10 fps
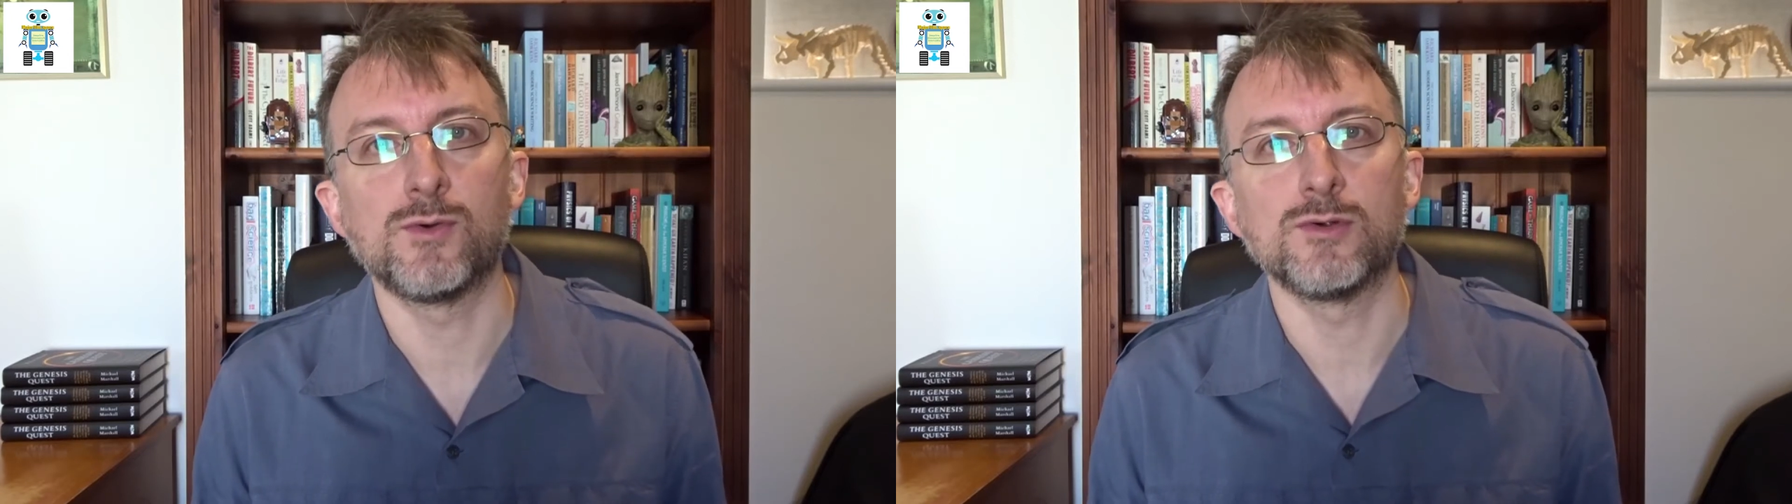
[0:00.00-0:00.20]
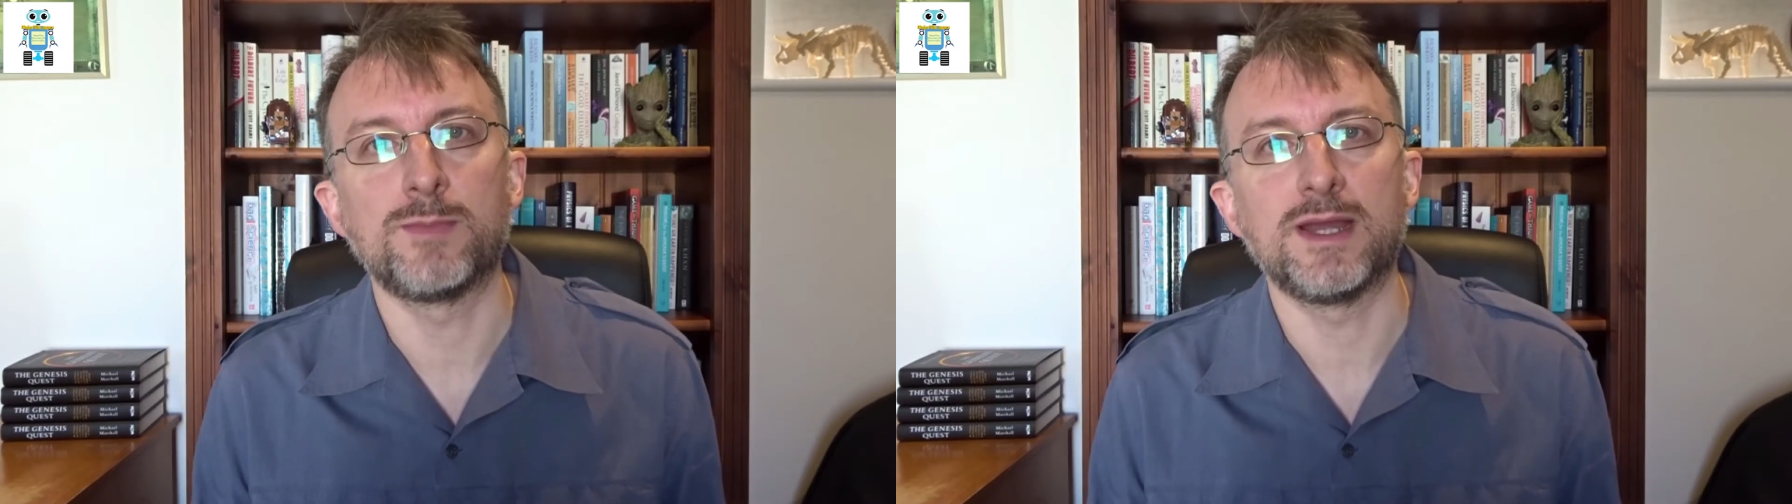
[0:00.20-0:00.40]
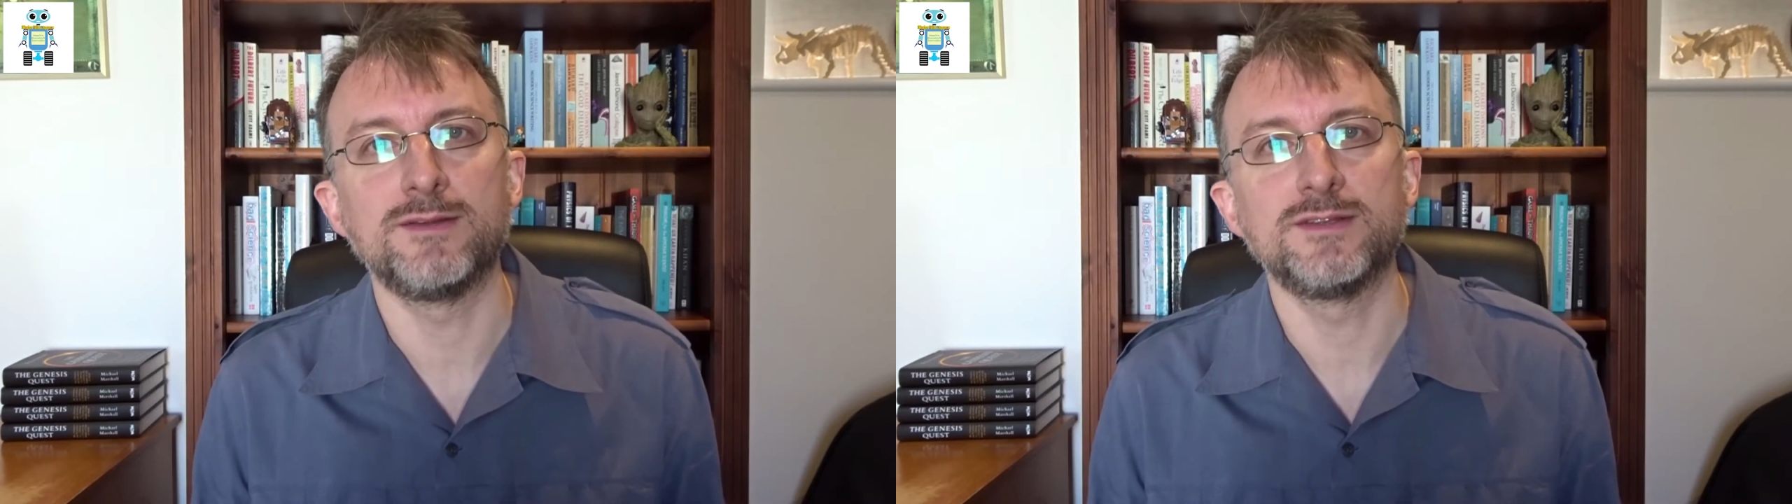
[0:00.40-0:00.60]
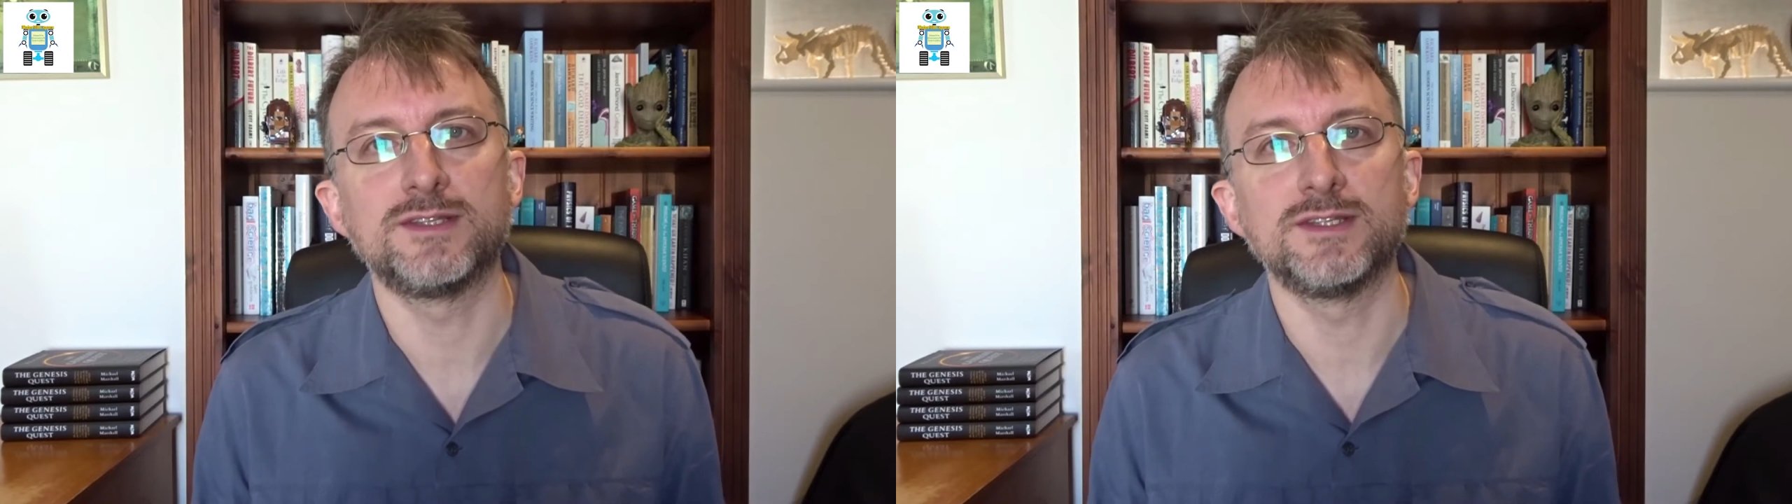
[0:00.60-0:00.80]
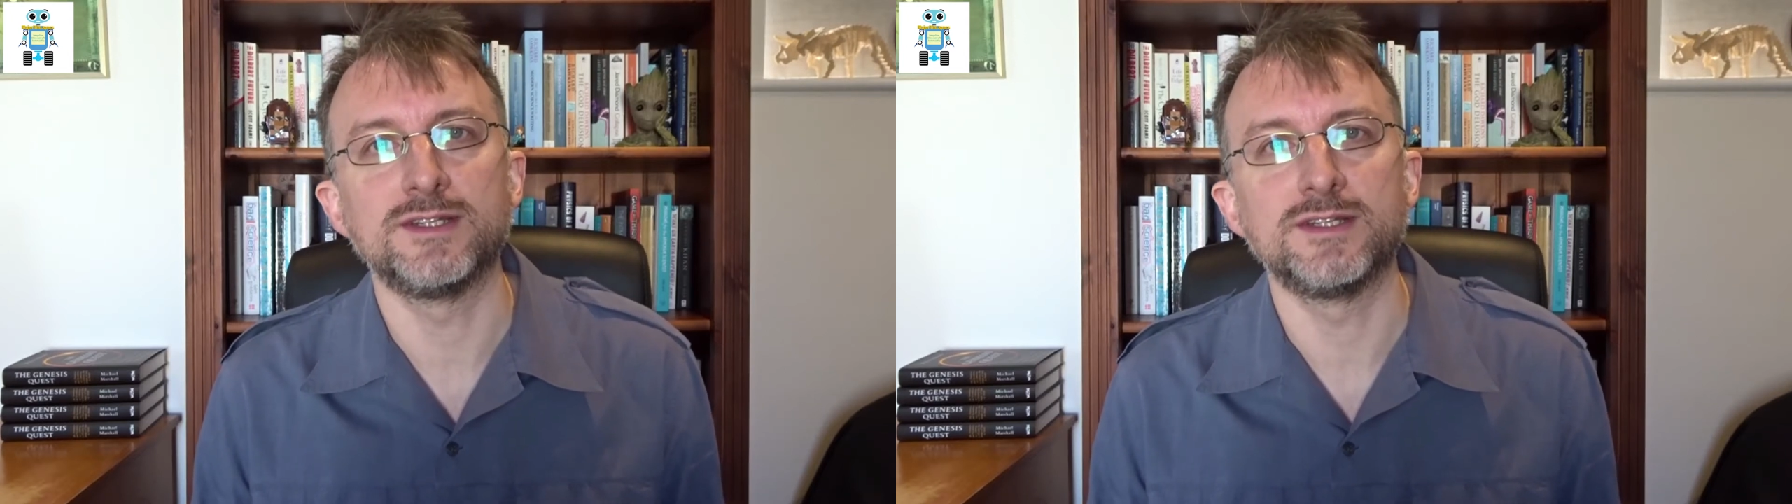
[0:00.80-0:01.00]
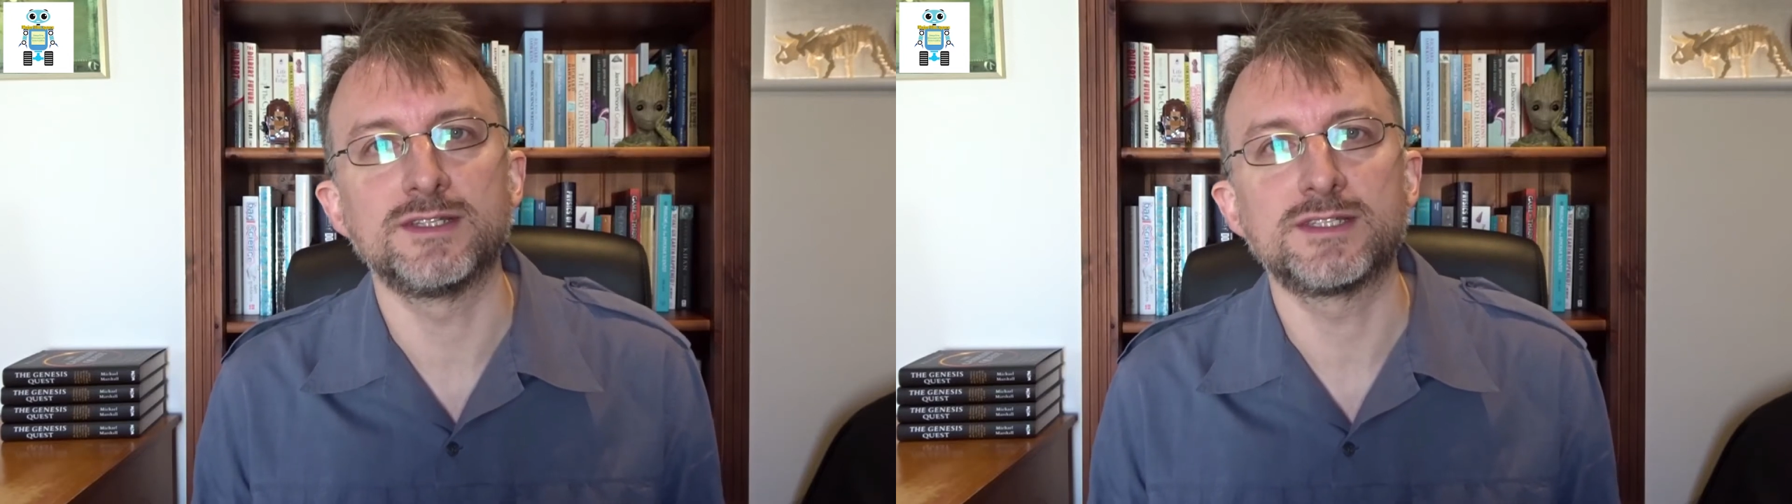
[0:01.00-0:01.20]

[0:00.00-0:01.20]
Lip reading: or about the